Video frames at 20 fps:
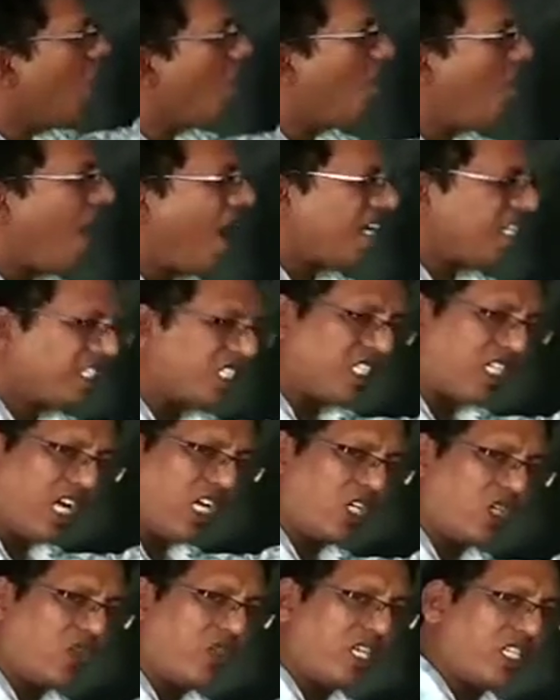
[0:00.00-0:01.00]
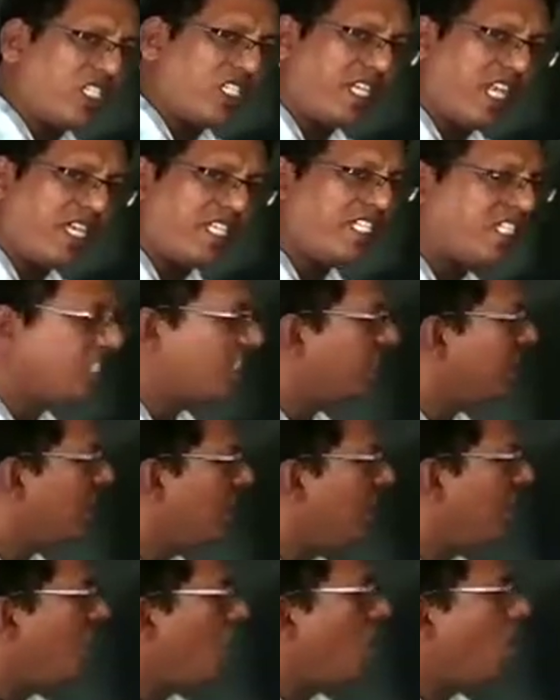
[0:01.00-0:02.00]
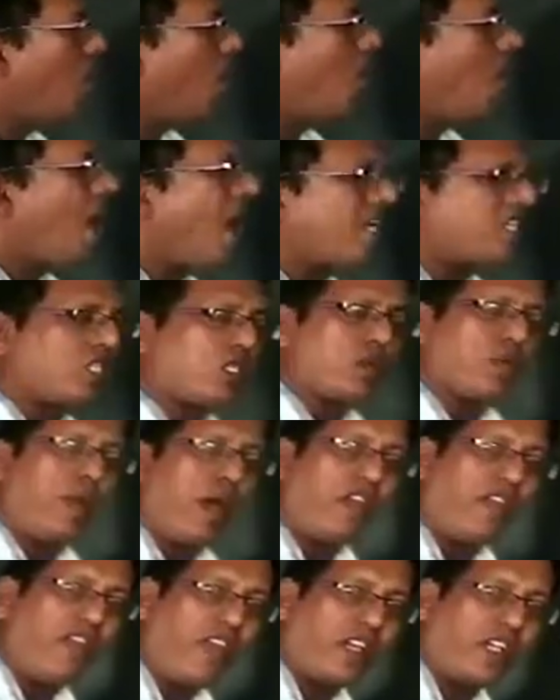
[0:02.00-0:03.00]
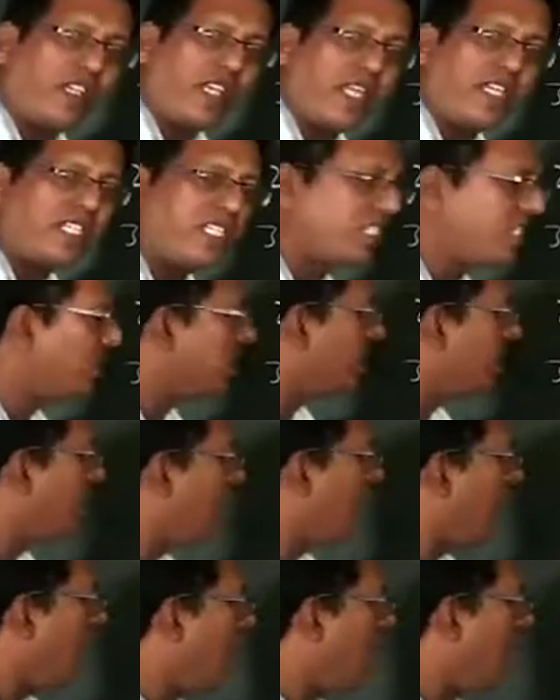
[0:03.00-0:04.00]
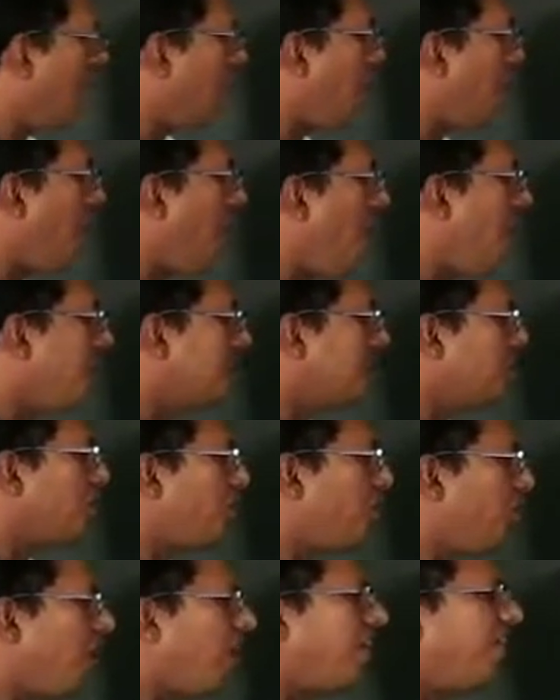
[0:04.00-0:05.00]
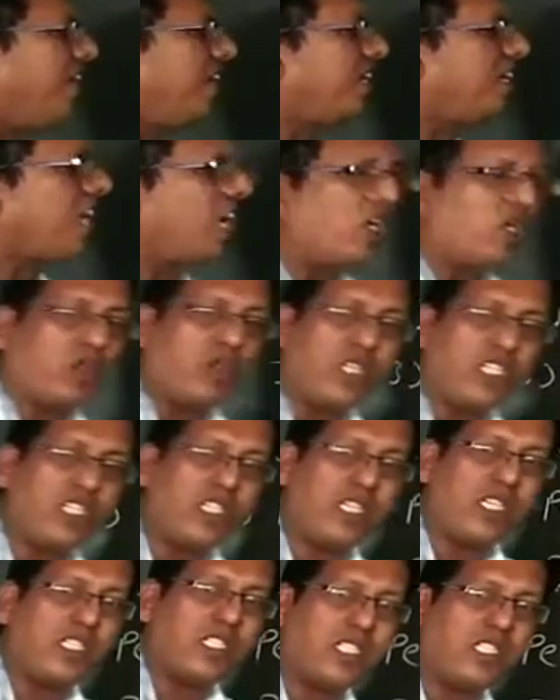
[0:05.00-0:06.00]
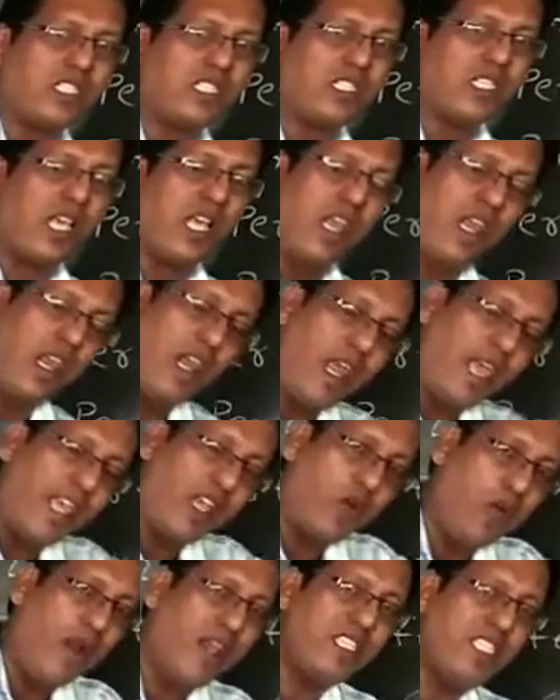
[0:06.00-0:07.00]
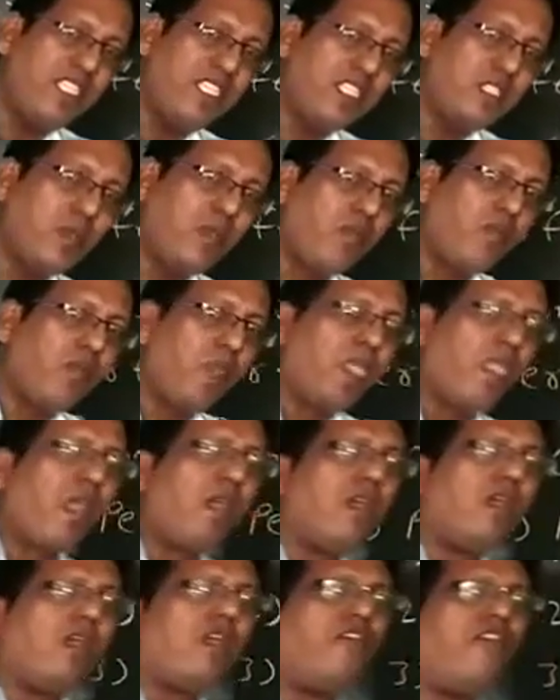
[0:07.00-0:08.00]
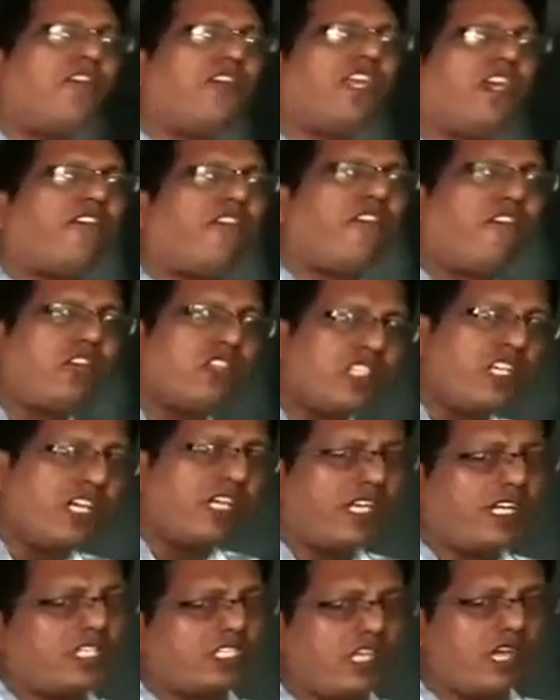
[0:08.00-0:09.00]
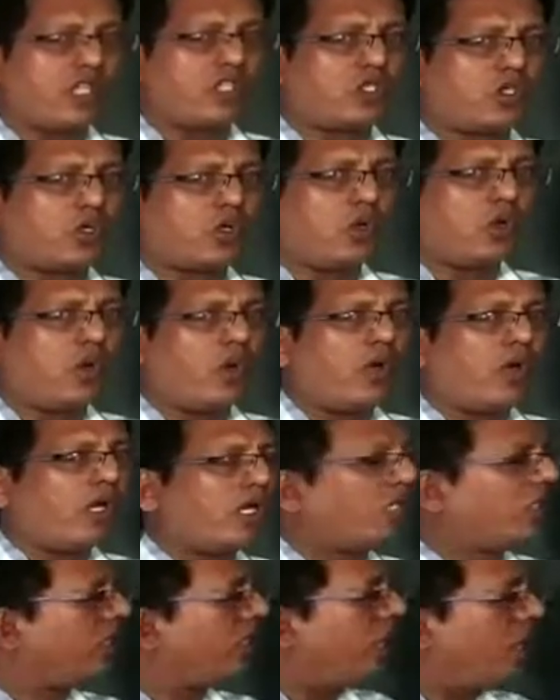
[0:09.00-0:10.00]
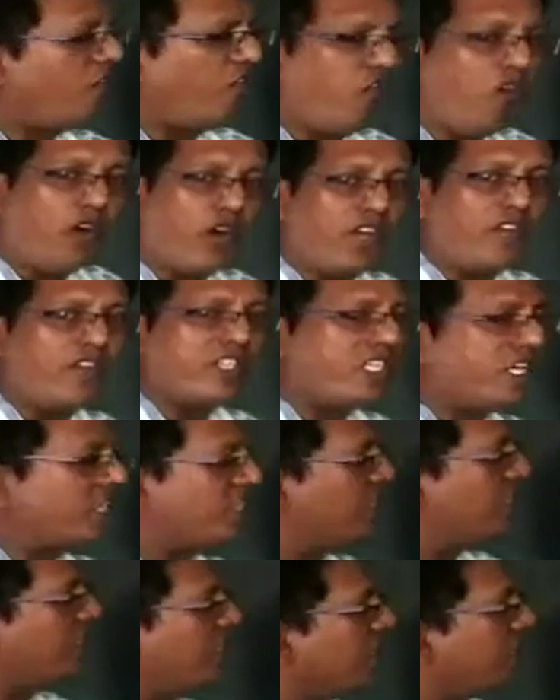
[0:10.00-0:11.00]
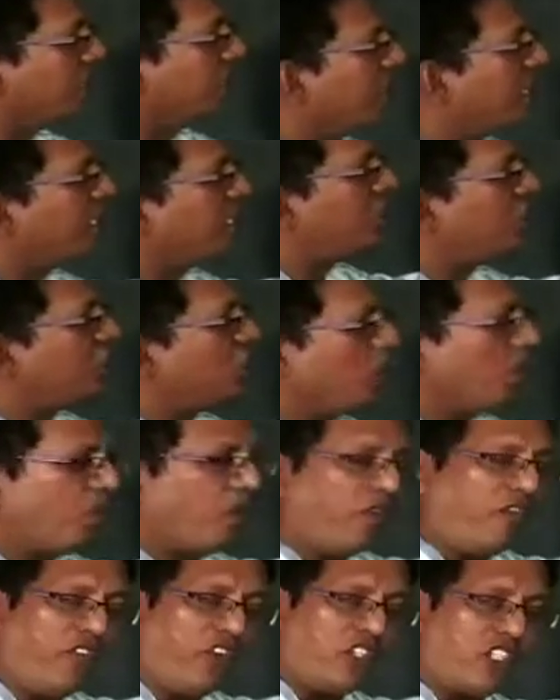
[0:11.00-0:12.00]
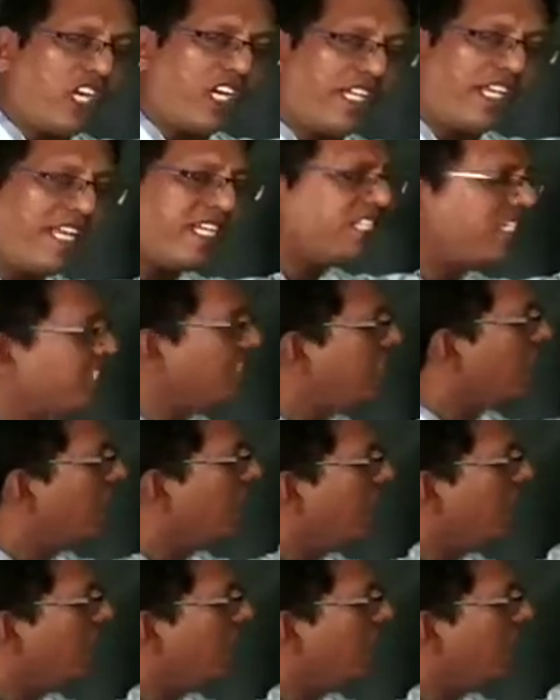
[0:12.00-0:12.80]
past continuous tense, past perfect tense and past perfect continuous tense. Likewise, if you take future tense also, there are four divisions. That is simple future tense,